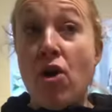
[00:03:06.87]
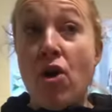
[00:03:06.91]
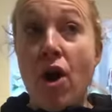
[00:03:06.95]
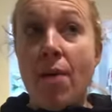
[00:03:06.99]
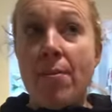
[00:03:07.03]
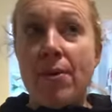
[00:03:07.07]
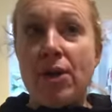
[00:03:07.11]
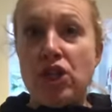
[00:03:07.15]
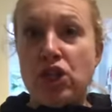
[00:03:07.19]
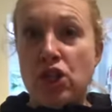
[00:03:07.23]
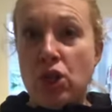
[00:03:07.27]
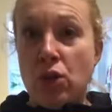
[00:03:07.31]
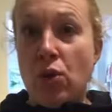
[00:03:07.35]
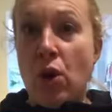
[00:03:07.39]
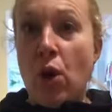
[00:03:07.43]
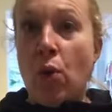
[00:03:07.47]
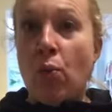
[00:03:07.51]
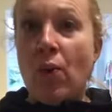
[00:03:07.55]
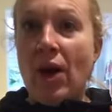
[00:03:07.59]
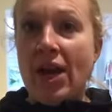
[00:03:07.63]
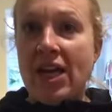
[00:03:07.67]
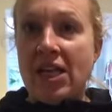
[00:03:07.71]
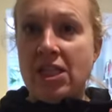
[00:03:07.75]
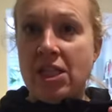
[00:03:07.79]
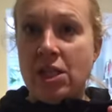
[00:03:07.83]
All right, I'm going to do a
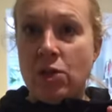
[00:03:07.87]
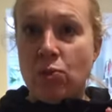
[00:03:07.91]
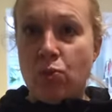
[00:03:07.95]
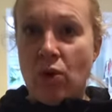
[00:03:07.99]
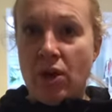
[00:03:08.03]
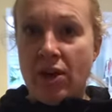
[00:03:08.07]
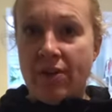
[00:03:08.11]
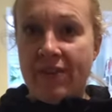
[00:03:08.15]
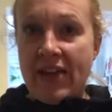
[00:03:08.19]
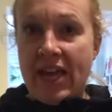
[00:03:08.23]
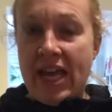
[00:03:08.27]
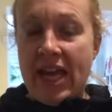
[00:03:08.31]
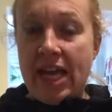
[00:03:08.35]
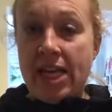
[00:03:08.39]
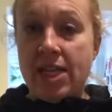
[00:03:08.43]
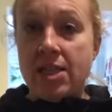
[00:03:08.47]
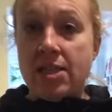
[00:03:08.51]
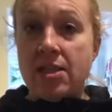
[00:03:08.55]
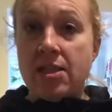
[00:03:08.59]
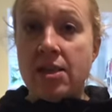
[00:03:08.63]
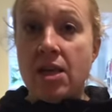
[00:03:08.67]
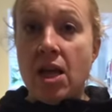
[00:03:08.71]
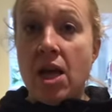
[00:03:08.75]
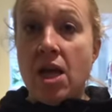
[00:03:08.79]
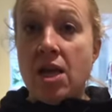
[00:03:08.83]
weighted one of
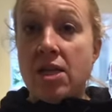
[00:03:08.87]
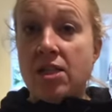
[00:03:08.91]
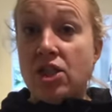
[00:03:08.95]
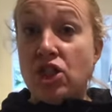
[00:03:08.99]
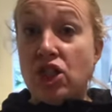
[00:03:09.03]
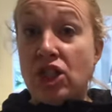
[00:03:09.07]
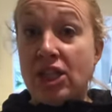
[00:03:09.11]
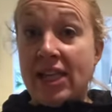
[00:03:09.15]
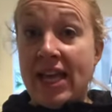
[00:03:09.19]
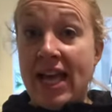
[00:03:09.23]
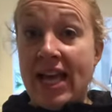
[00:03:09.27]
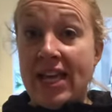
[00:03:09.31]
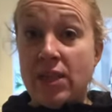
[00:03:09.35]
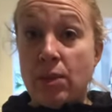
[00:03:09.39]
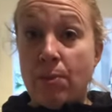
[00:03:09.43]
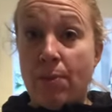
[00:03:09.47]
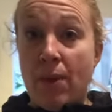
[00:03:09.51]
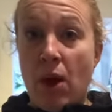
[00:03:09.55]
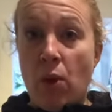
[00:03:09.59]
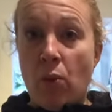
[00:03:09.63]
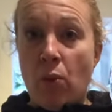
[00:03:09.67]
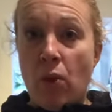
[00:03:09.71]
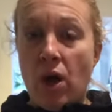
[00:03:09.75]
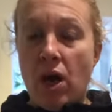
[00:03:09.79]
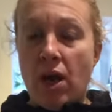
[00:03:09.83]
his. It's just a
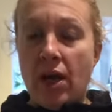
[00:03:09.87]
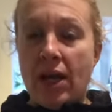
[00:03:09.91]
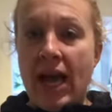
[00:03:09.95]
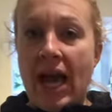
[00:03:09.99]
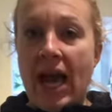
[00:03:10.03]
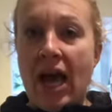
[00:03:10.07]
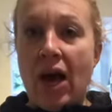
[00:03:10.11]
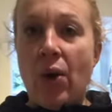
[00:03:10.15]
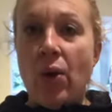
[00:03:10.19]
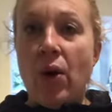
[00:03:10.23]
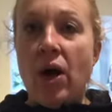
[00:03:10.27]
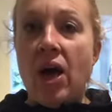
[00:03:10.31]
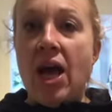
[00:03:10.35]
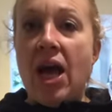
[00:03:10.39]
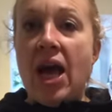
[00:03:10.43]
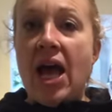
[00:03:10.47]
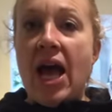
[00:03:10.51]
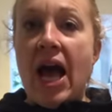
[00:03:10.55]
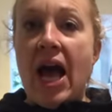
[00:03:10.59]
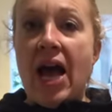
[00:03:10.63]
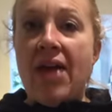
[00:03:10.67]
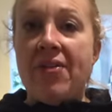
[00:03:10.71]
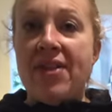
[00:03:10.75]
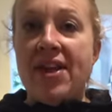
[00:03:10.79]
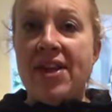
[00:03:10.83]
kettlebell workout,
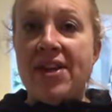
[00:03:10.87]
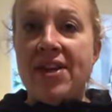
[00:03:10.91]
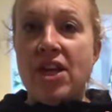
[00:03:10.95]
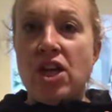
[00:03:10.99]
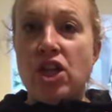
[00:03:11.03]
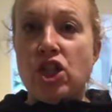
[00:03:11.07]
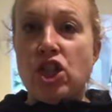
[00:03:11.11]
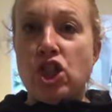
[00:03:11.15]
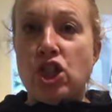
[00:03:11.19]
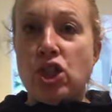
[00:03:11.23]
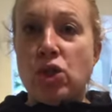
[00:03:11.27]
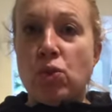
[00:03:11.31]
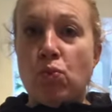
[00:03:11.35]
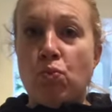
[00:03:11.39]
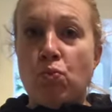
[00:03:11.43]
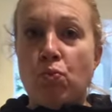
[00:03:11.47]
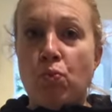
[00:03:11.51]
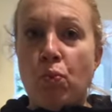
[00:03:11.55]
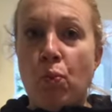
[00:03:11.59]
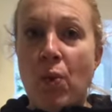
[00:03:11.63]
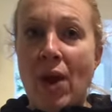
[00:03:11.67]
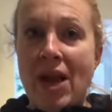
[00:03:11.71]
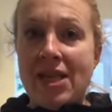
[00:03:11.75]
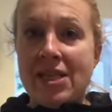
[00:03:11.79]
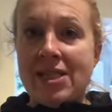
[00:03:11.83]
and then
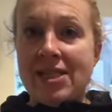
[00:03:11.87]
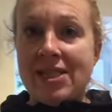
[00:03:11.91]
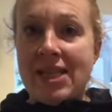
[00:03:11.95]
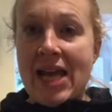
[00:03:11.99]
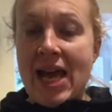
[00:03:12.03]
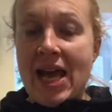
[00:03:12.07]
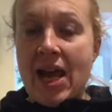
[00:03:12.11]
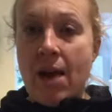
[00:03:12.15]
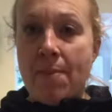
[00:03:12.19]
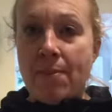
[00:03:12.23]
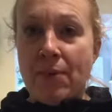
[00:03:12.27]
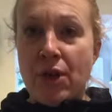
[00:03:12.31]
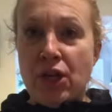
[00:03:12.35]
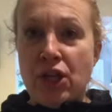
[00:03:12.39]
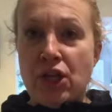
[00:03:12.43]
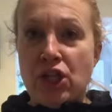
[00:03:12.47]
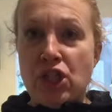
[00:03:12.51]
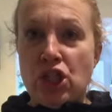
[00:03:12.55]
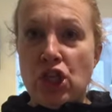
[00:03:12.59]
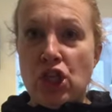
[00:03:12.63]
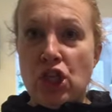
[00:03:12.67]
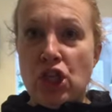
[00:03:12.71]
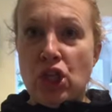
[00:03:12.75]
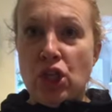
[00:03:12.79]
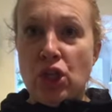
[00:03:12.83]
Wednesday I'm going
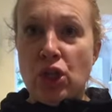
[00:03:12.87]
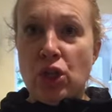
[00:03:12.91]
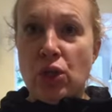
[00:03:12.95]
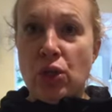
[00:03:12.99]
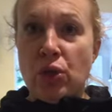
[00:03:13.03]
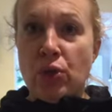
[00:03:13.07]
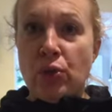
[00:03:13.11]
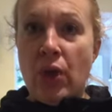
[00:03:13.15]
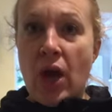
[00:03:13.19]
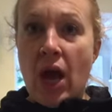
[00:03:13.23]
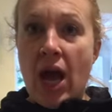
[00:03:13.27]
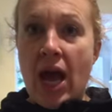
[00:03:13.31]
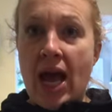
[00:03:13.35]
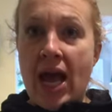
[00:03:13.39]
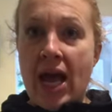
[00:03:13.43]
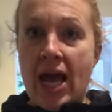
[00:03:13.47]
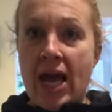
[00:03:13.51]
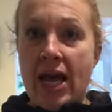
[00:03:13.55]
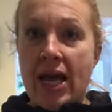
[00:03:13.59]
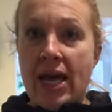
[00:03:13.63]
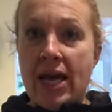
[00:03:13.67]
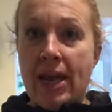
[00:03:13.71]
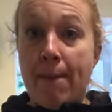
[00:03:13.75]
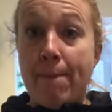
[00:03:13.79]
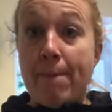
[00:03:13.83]
to do
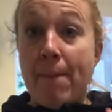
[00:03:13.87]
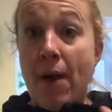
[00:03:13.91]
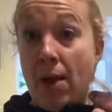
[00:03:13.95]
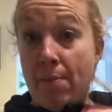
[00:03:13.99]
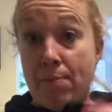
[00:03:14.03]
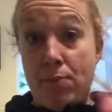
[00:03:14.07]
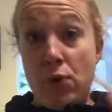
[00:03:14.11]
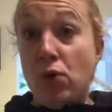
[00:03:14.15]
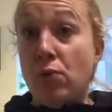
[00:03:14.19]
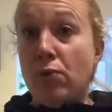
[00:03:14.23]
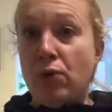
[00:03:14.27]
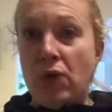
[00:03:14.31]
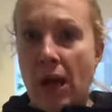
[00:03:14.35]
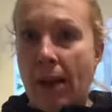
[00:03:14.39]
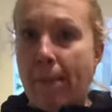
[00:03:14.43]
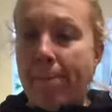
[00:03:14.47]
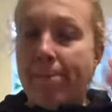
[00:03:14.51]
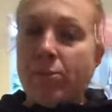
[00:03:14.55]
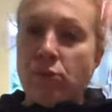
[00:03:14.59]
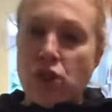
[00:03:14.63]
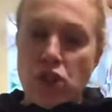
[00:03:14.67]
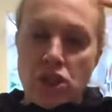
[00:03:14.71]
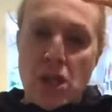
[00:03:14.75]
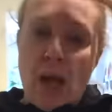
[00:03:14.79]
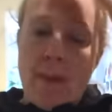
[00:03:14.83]
a boot
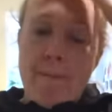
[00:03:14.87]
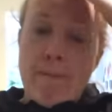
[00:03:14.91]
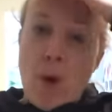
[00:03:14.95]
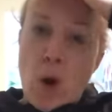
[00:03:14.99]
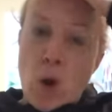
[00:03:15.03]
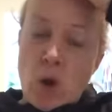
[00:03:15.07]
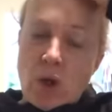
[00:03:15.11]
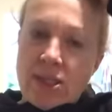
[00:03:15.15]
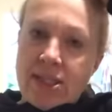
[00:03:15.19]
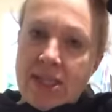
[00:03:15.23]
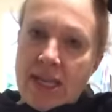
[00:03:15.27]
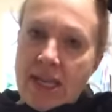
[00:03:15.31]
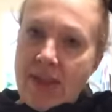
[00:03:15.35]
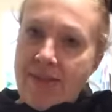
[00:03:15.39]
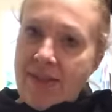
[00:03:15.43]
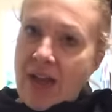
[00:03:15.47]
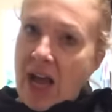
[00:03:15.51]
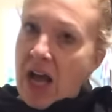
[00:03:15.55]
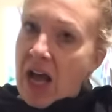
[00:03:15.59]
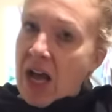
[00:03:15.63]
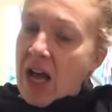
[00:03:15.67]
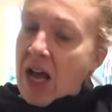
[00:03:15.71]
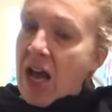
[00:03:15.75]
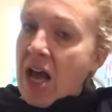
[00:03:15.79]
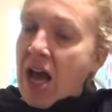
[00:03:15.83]
camp, just like boxing and
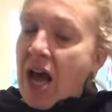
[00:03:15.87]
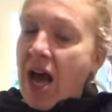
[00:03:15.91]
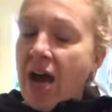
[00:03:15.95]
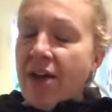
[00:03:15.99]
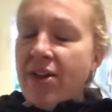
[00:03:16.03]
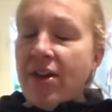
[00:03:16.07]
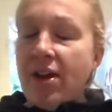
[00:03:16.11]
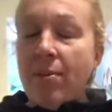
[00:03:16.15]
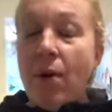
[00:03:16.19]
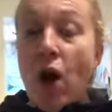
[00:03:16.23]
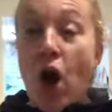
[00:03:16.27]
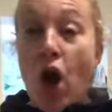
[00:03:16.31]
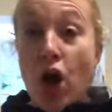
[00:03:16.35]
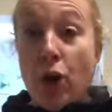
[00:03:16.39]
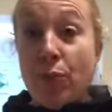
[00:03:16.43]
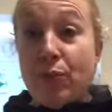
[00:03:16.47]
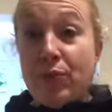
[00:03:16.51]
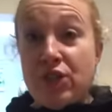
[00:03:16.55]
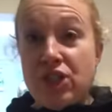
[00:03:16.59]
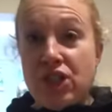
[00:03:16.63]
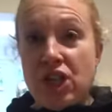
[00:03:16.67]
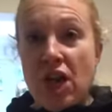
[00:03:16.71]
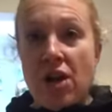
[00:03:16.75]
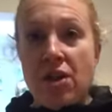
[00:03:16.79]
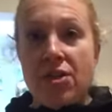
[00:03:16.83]
that, and then I'm
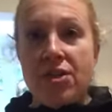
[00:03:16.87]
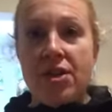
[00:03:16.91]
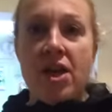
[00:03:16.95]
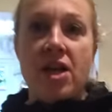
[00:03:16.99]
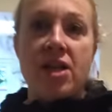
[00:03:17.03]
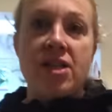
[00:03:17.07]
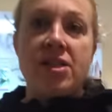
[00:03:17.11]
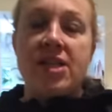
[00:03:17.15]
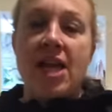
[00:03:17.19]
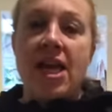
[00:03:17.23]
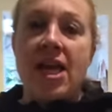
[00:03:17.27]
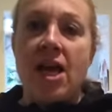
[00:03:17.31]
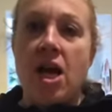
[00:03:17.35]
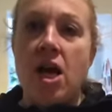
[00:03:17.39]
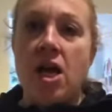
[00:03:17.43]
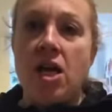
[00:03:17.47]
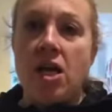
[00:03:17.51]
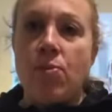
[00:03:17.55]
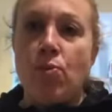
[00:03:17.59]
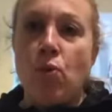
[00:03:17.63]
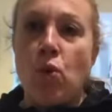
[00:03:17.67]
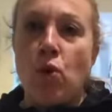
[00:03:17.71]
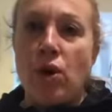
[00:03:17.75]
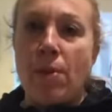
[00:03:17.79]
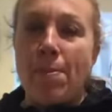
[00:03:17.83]
hoping to go Thursday
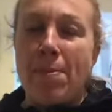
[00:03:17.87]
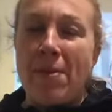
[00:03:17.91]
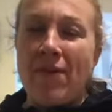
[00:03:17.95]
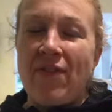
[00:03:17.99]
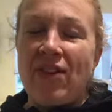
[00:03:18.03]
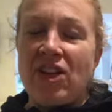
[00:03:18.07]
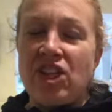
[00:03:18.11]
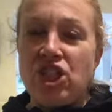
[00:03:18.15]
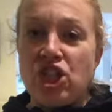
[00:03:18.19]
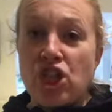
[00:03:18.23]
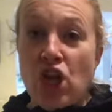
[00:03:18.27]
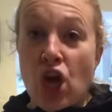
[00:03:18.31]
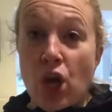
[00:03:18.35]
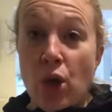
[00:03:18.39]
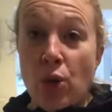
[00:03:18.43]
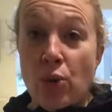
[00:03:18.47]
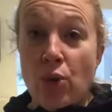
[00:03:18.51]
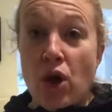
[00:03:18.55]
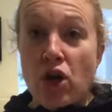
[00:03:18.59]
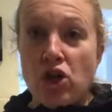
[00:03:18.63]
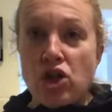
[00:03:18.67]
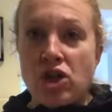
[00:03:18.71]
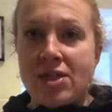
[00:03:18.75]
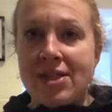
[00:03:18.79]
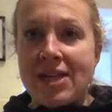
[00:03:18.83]
early morning, but if I don't,
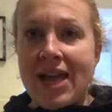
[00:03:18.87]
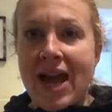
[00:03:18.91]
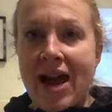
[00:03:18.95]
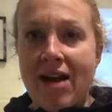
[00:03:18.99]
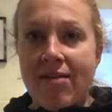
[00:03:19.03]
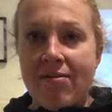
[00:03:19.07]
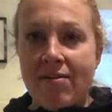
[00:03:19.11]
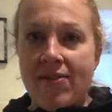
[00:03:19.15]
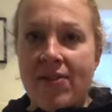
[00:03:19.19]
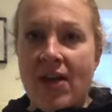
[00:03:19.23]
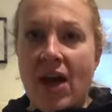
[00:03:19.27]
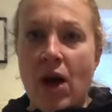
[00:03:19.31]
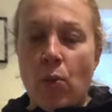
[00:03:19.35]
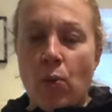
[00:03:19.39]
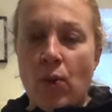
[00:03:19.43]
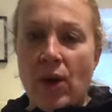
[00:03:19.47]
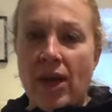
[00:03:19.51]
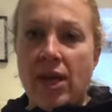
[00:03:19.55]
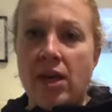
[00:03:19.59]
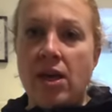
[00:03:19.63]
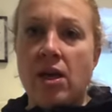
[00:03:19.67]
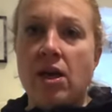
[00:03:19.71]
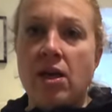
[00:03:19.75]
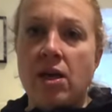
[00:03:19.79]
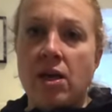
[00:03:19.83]
I'll just carry that
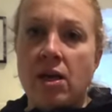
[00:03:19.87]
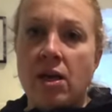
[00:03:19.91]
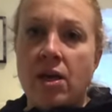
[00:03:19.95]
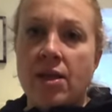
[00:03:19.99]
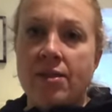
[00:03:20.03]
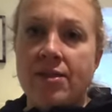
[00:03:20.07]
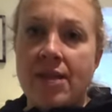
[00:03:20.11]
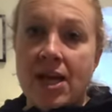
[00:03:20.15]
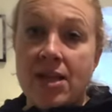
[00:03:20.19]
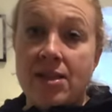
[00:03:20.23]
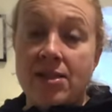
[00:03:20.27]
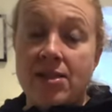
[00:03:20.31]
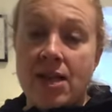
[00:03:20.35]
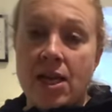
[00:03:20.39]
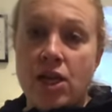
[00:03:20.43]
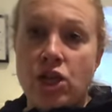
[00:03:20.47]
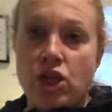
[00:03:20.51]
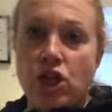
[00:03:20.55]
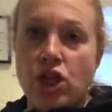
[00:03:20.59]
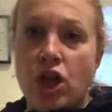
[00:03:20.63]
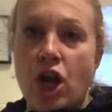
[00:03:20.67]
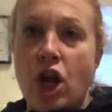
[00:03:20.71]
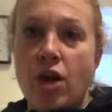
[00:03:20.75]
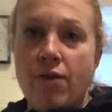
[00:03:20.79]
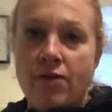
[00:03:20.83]
week, that
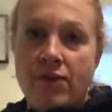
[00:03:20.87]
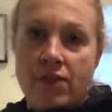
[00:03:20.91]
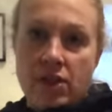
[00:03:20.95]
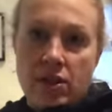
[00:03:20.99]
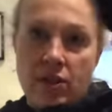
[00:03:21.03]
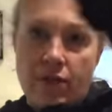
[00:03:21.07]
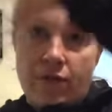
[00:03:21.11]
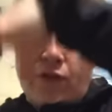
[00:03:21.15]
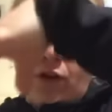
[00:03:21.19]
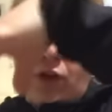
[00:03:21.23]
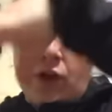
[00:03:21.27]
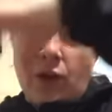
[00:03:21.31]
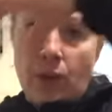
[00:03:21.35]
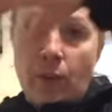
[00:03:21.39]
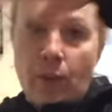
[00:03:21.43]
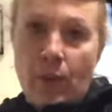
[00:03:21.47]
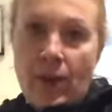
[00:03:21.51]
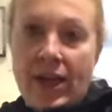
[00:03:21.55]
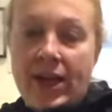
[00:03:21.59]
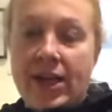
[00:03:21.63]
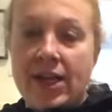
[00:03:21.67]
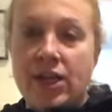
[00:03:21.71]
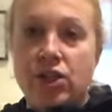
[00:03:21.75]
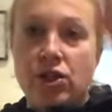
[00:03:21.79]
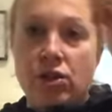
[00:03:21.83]
session, over to the following
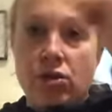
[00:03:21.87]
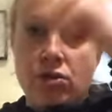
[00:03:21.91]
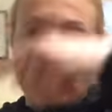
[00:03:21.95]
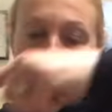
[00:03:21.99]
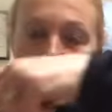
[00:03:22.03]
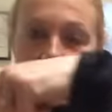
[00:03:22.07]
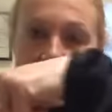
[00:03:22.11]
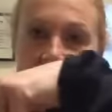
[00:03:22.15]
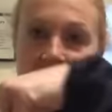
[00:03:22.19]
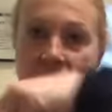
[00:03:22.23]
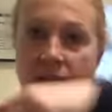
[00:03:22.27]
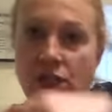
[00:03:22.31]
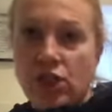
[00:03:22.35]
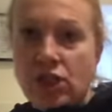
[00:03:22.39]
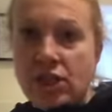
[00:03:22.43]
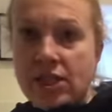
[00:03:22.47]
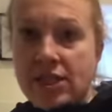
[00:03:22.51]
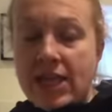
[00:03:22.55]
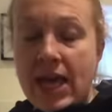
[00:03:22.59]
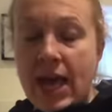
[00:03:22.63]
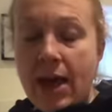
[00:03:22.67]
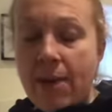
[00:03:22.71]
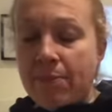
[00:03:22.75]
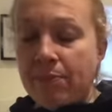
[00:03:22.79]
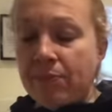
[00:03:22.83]
week and do three sessions
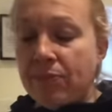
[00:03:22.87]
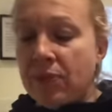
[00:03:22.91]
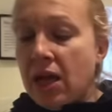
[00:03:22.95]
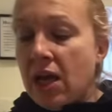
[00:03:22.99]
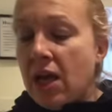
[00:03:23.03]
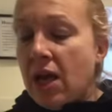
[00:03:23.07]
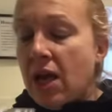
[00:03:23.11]
then.